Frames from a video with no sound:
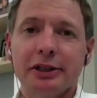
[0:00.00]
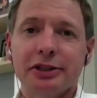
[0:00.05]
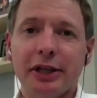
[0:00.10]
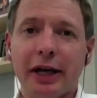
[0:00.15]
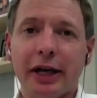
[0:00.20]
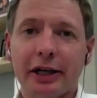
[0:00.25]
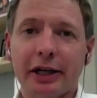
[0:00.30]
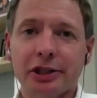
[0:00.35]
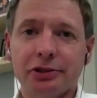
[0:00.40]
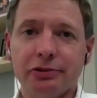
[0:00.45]

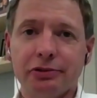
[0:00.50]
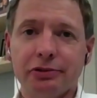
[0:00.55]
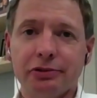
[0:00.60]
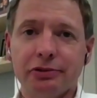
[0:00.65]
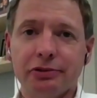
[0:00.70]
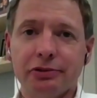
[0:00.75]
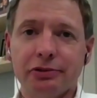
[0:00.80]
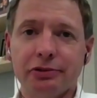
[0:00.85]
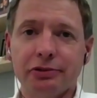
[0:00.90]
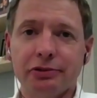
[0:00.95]
tax
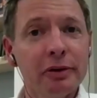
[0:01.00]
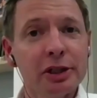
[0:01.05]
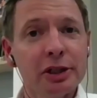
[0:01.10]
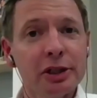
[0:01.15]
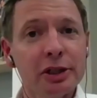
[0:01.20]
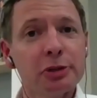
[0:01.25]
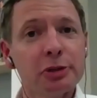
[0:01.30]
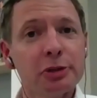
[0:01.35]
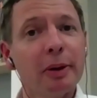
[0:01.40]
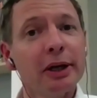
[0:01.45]
rises.
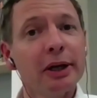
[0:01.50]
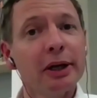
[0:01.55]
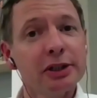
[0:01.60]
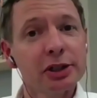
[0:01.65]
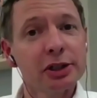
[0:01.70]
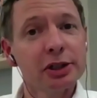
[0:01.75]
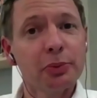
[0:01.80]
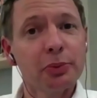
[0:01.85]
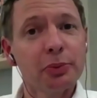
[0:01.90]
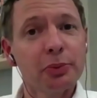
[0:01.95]

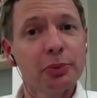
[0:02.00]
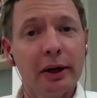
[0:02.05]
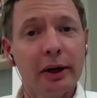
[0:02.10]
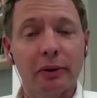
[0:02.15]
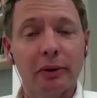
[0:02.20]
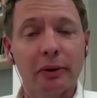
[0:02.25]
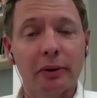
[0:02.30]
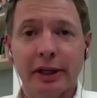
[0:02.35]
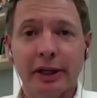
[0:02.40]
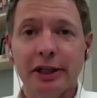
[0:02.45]
And Labour
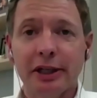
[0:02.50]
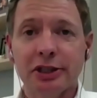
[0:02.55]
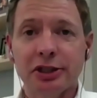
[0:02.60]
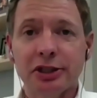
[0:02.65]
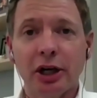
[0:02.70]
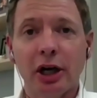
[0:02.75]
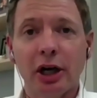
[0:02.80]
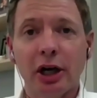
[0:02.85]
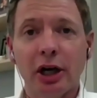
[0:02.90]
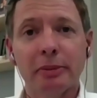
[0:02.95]
is split as
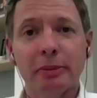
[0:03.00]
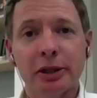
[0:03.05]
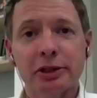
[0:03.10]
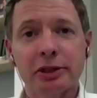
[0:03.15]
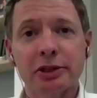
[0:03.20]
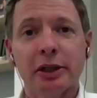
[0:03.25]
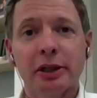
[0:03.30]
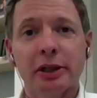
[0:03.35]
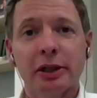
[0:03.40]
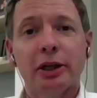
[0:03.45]
well.
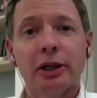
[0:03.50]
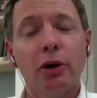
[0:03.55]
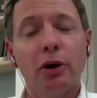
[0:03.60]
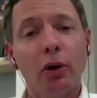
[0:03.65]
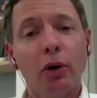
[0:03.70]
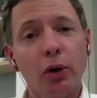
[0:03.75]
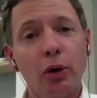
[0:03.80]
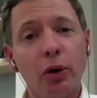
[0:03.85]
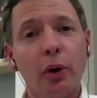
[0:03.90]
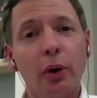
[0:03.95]
Keir
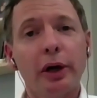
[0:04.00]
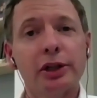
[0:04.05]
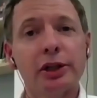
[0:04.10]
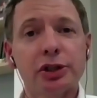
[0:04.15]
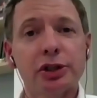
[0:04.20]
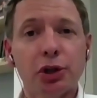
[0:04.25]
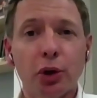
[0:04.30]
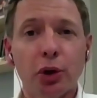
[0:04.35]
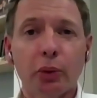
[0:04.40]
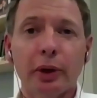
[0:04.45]
Starmer's
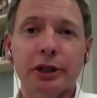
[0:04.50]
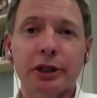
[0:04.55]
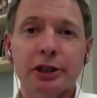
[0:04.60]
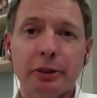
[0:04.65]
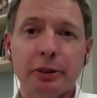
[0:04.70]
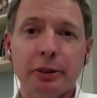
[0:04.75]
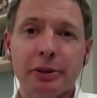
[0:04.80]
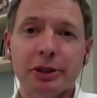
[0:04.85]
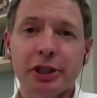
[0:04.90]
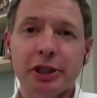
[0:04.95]
not quite
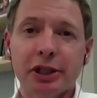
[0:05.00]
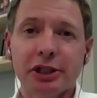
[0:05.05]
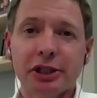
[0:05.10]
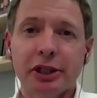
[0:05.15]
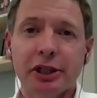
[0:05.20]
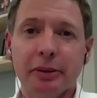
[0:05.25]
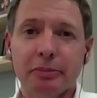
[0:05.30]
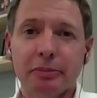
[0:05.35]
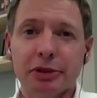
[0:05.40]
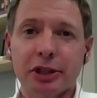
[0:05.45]
sure where to
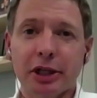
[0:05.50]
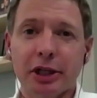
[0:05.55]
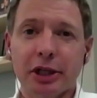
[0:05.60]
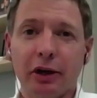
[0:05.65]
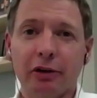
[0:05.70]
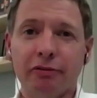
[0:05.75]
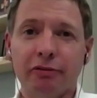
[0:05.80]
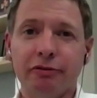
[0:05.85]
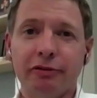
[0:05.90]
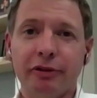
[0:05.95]
position
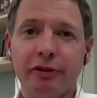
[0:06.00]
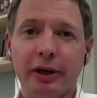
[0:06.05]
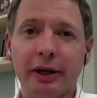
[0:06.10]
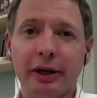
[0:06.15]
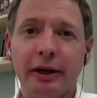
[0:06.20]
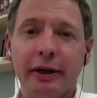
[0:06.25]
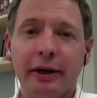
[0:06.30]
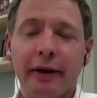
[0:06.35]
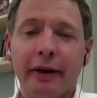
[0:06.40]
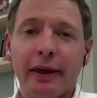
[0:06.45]
himself.
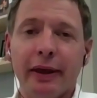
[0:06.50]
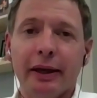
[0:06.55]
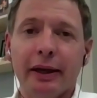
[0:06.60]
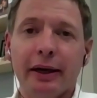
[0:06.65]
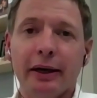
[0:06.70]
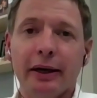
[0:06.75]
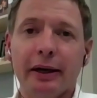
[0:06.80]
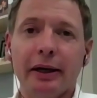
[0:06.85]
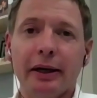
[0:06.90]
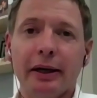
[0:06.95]

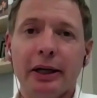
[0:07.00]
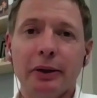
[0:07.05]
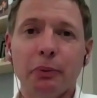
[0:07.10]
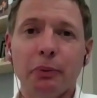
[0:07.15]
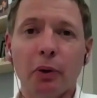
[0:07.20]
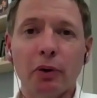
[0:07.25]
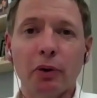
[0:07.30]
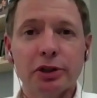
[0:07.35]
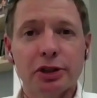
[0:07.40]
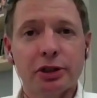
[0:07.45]
He
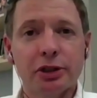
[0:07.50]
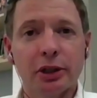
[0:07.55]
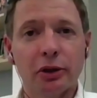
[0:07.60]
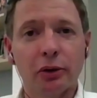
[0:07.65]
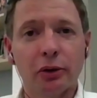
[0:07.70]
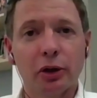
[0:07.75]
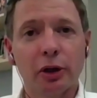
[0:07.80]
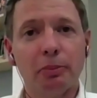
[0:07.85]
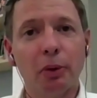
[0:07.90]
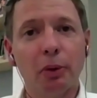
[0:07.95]
wants to
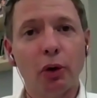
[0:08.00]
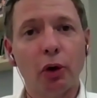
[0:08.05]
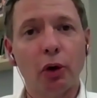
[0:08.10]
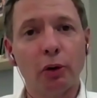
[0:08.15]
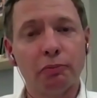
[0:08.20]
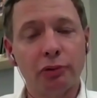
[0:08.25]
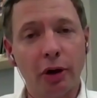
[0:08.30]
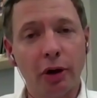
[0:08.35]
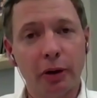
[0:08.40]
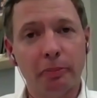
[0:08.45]
look more
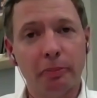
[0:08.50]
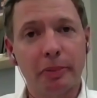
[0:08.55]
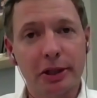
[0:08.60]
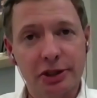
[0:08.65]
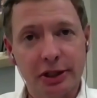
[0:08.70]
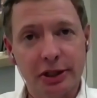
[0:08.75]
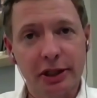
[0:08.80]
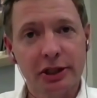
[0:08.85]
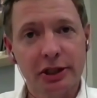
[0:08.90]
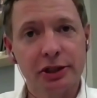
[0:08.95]

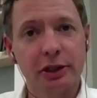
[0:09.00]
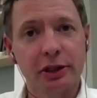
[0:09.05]
pro-business